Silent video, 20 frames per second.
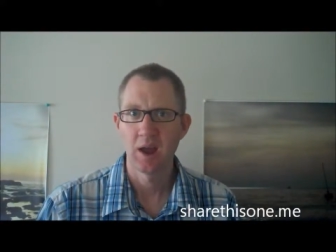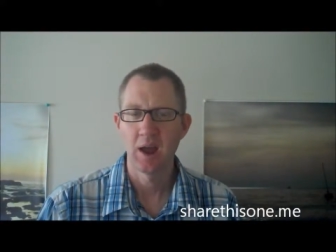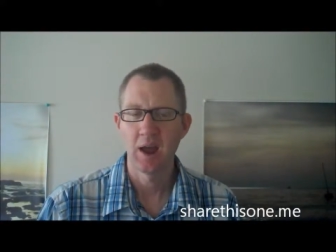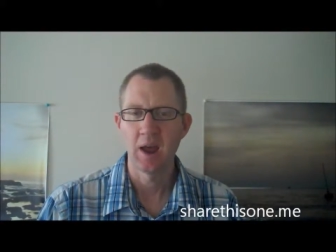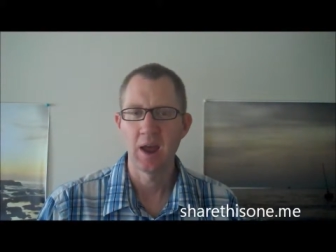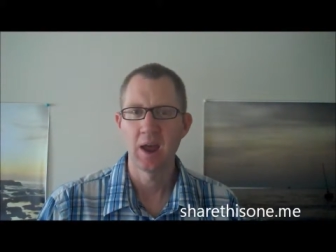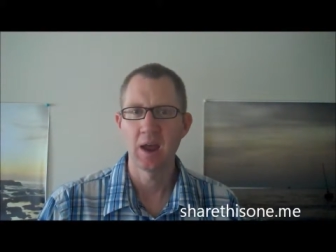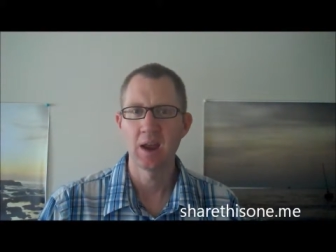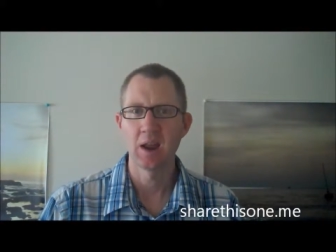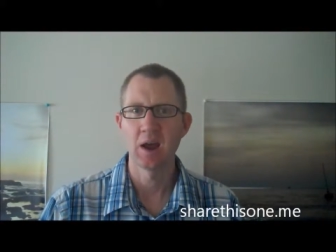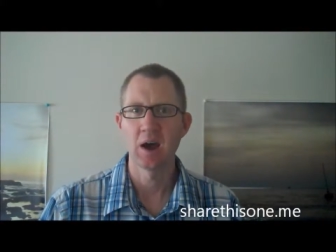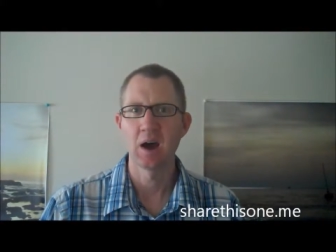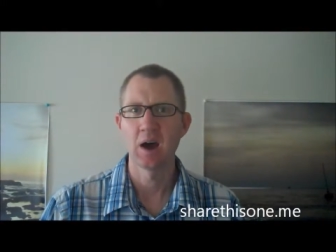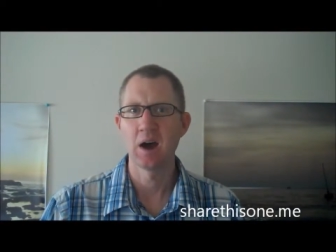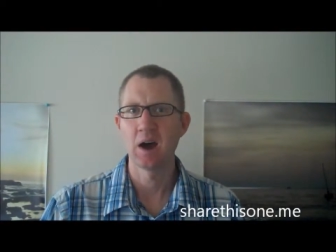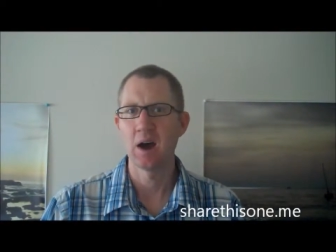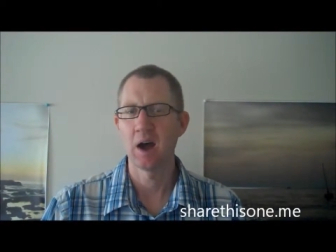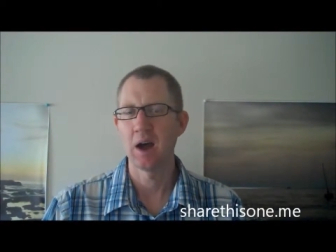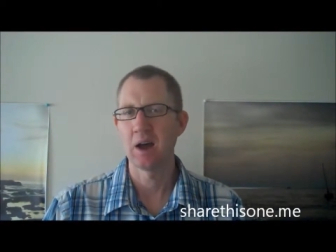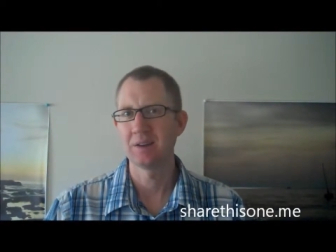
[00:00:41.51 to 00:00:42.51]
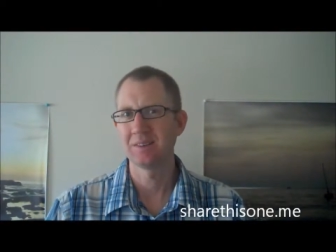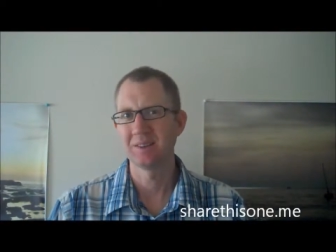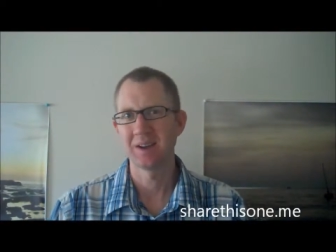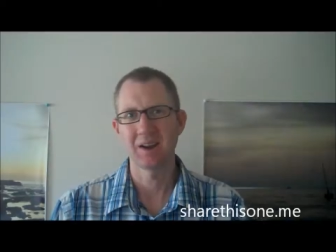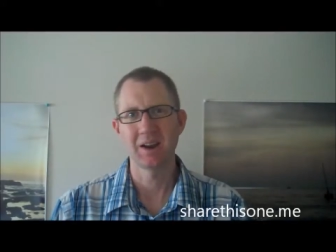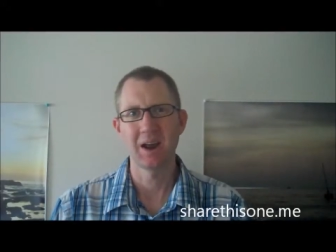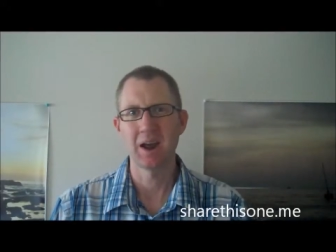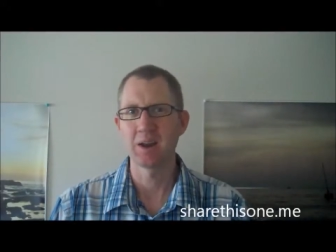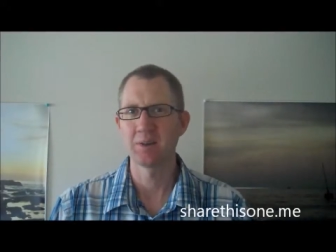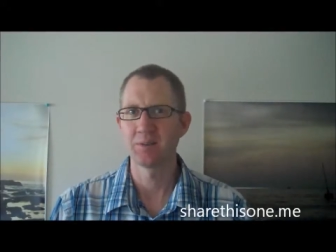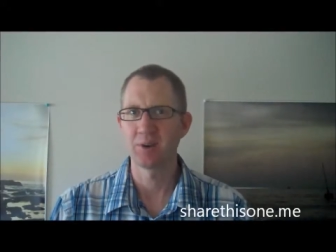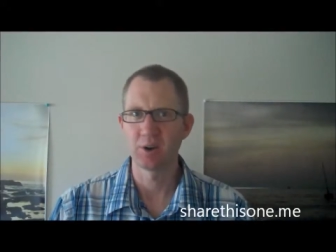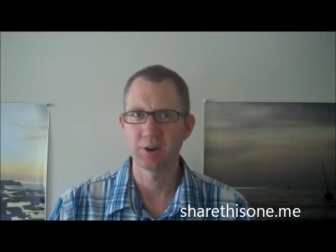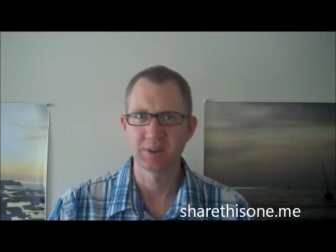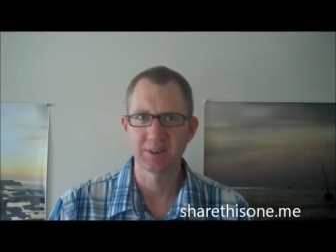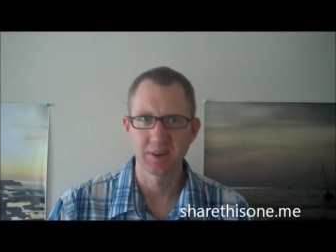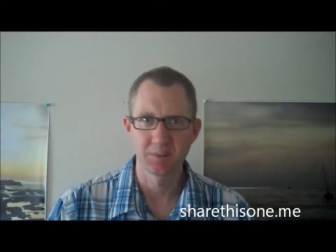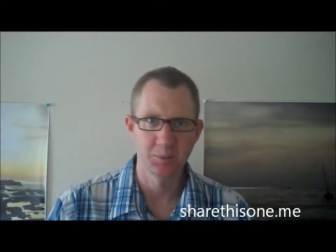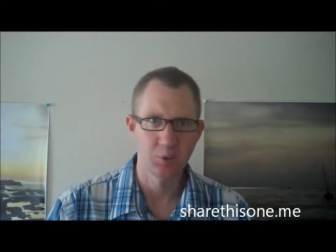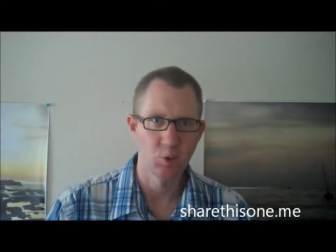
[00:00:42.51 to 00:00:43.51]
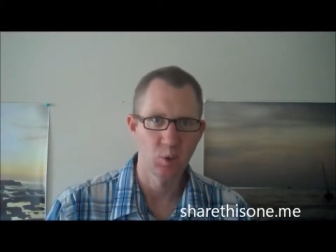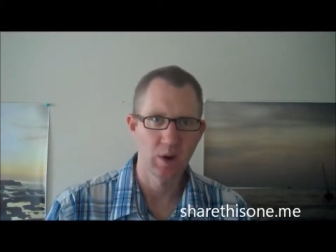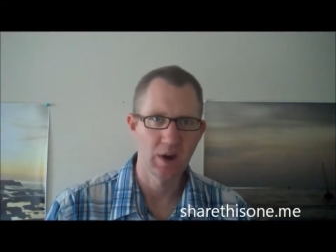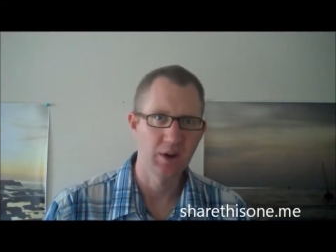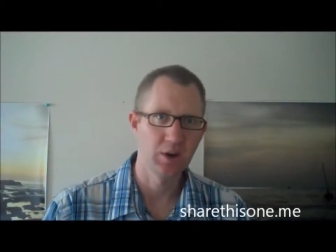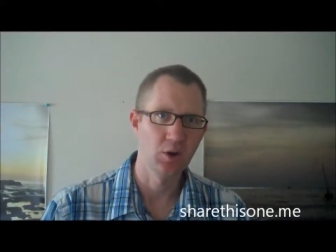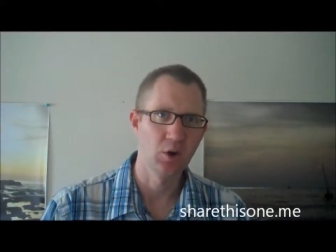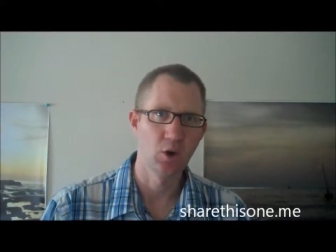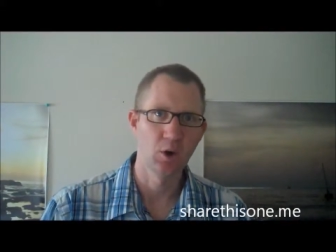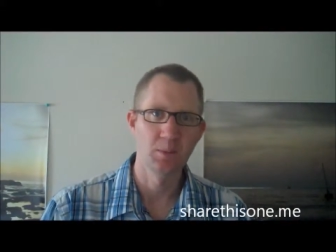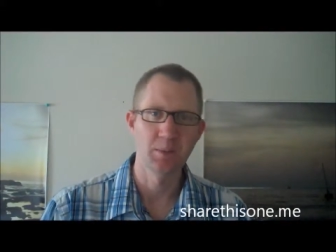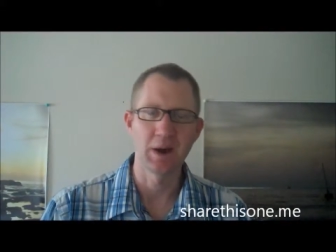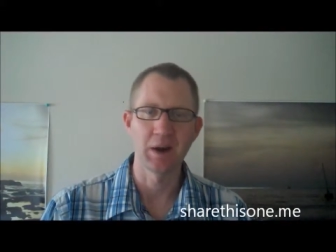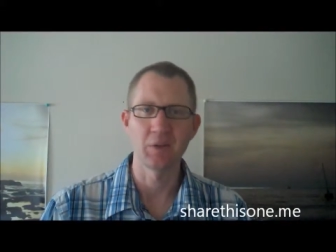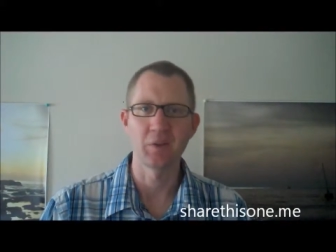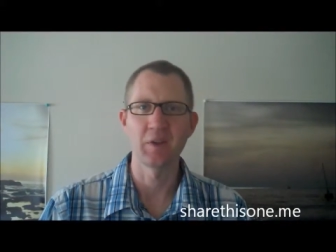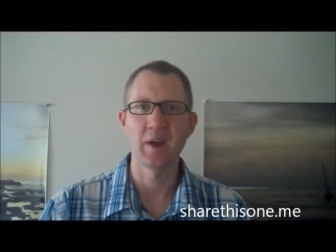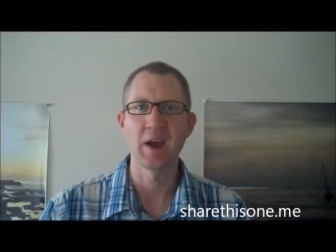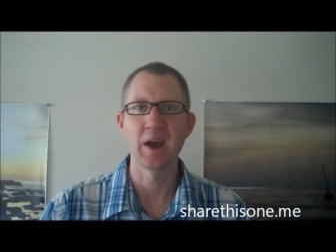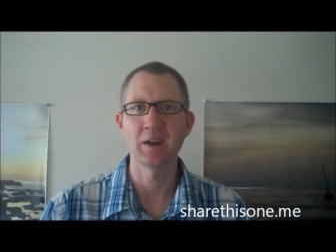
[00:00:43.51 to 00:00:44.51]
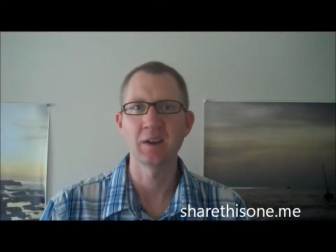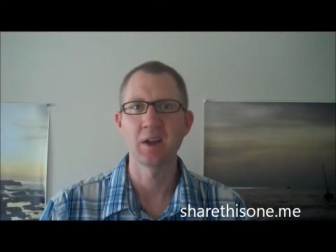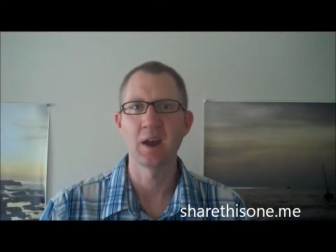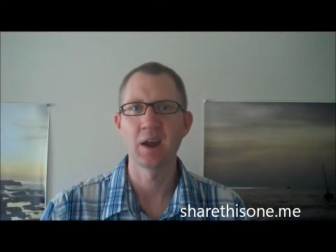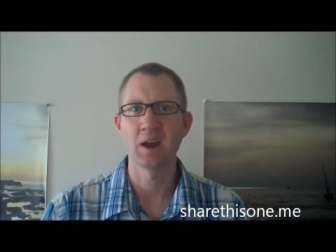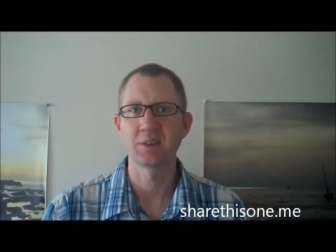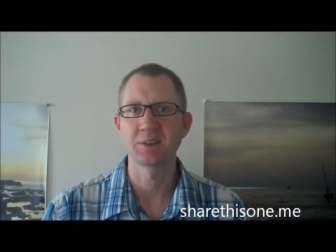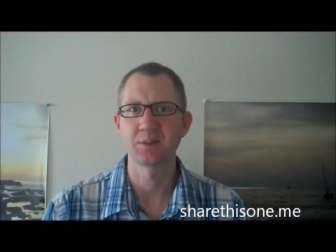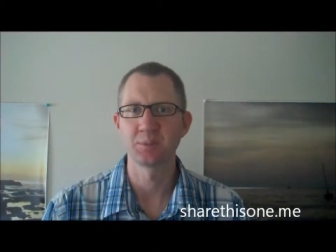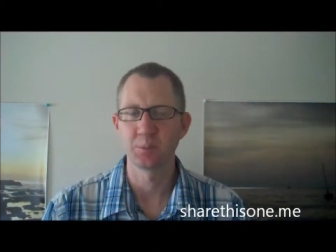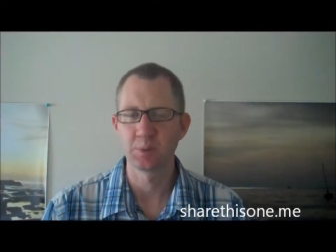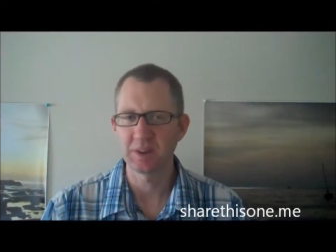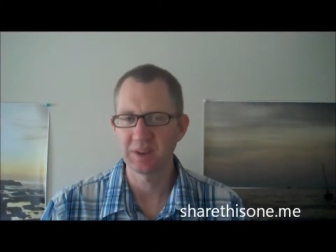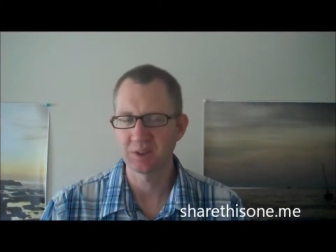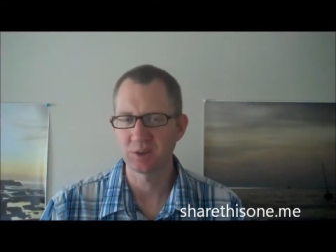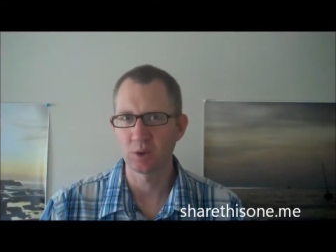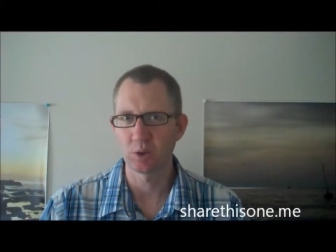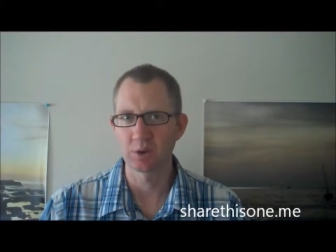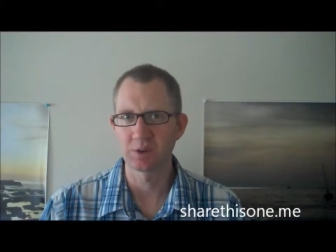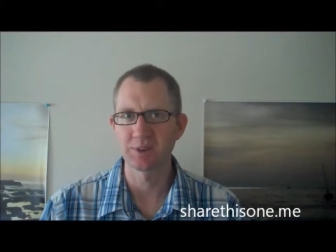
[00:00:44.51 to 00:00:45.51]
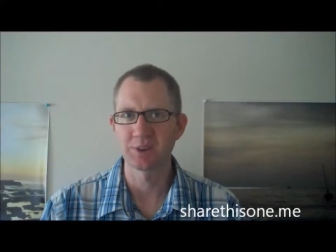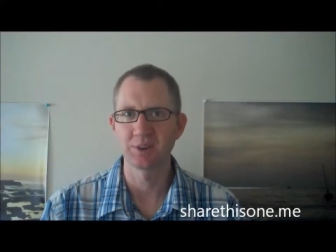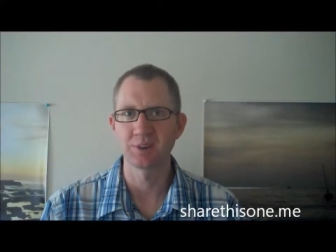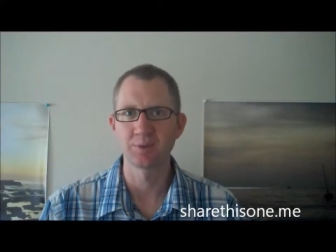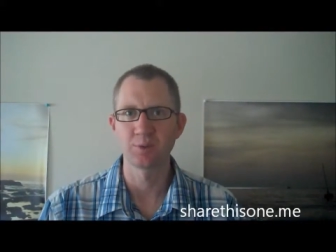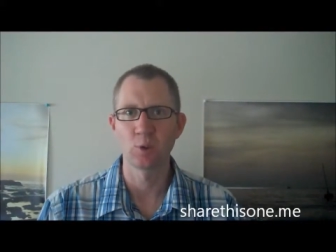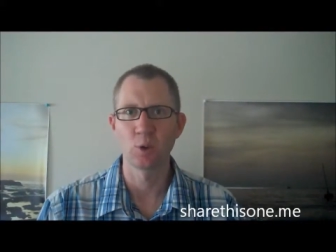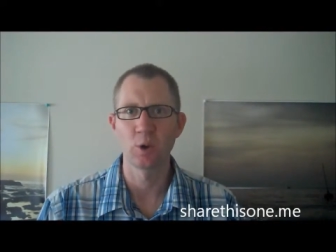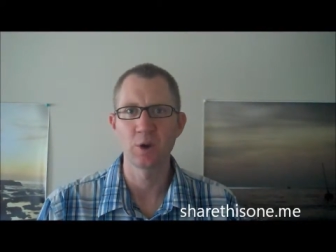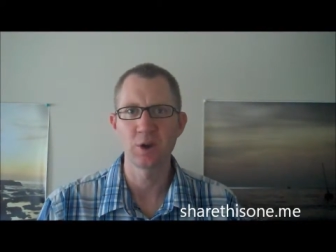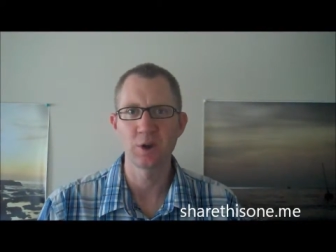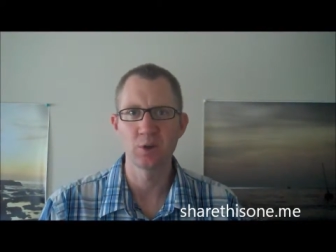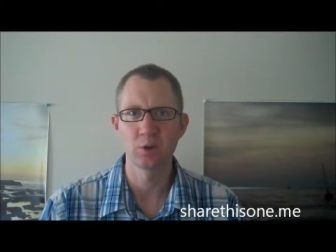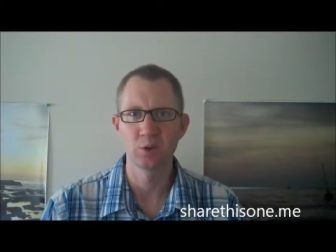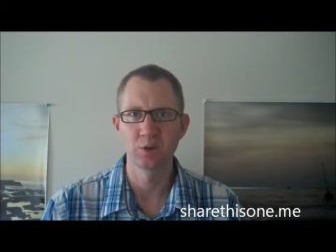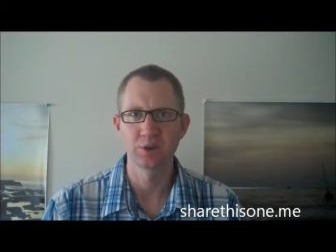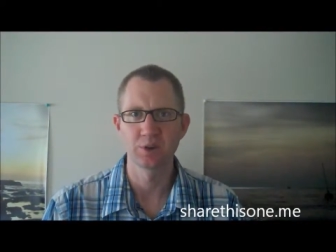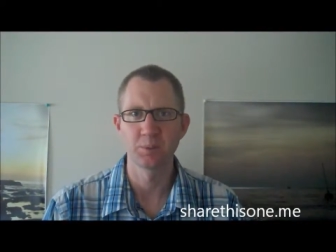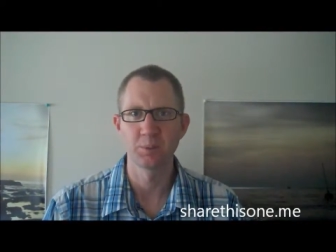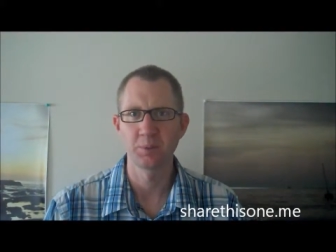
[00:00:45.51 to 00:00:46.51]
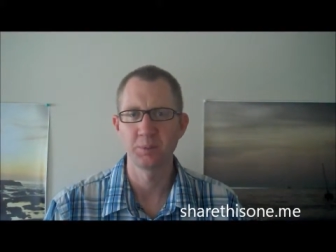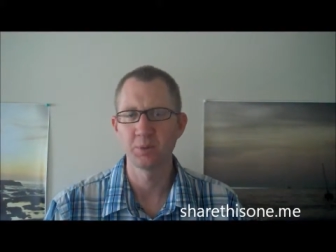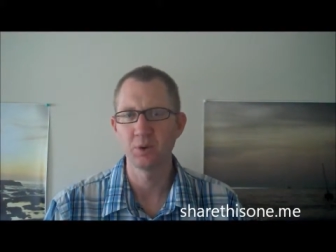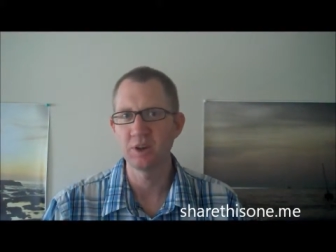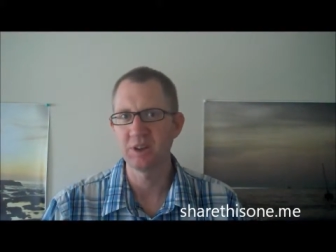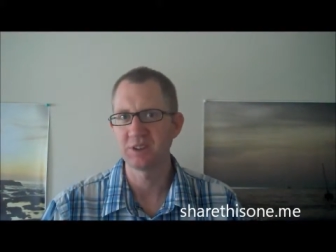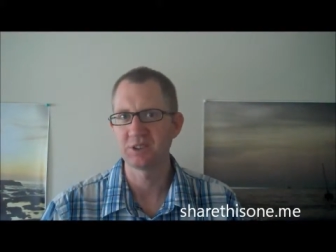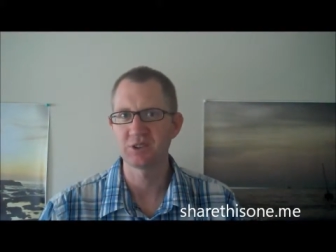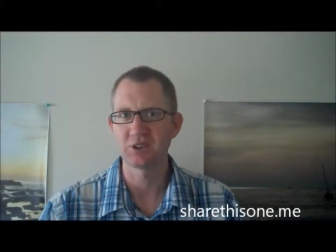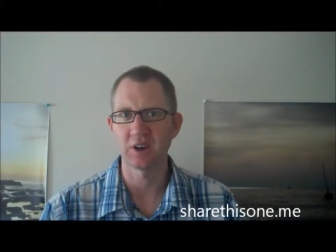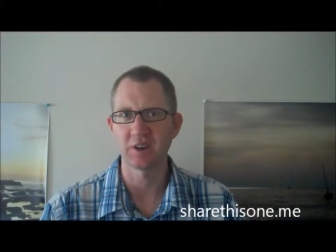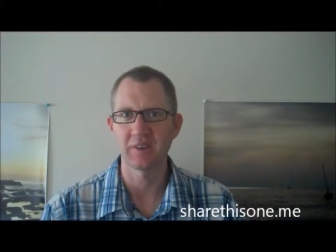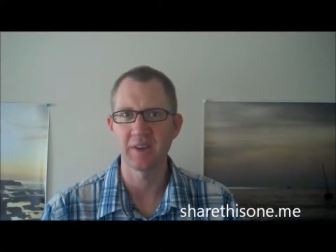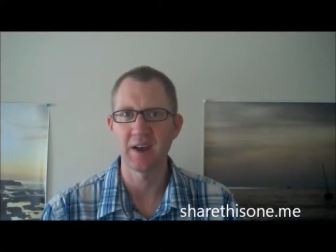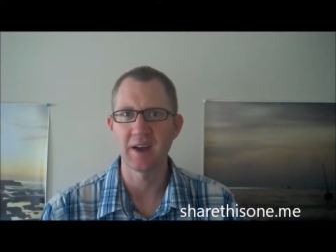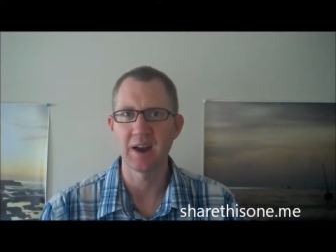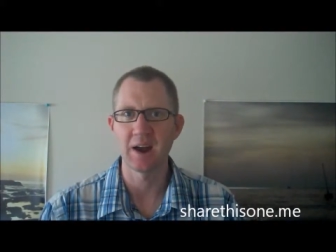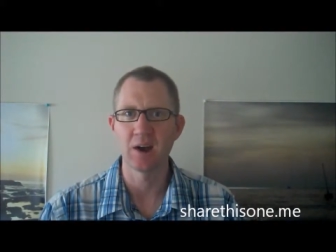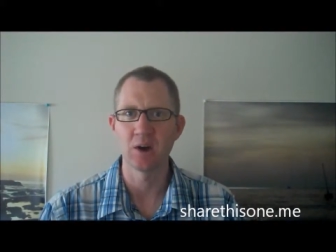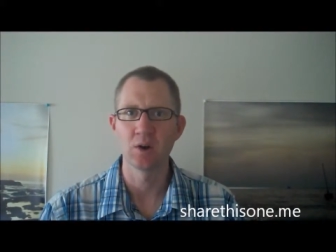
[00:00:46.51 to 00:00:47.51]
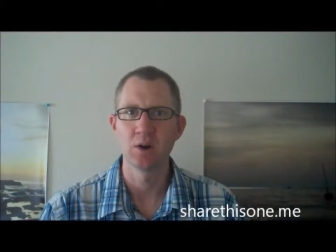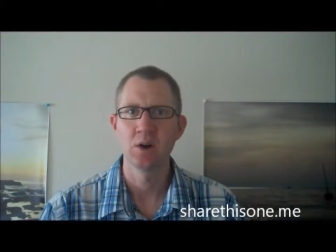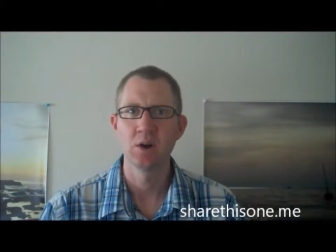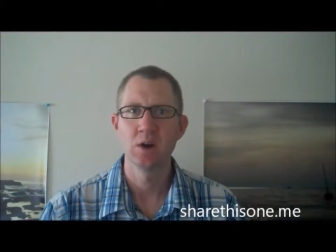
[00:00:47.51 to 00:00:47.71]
And I had a very simple way to go about that. And I had some resources for you, so please check that out.